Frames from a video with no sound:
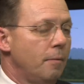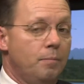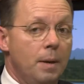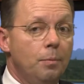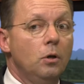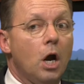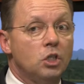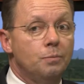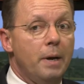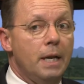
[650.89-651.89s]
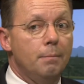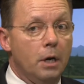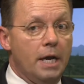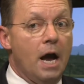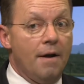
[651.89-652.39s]
If people are spending
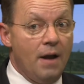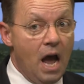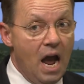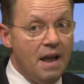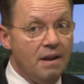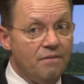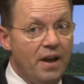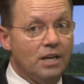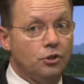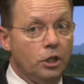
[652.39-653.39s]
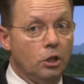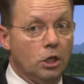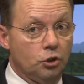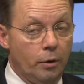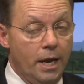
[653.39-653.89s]
money on high end fashion and
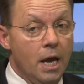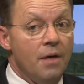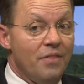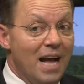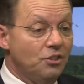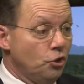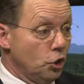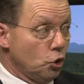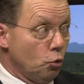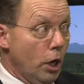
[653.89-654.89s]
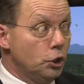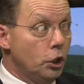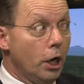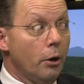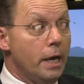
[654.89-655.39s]
luxury, that's
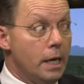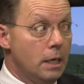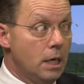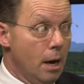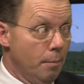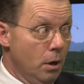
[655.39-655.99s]
discretionary income.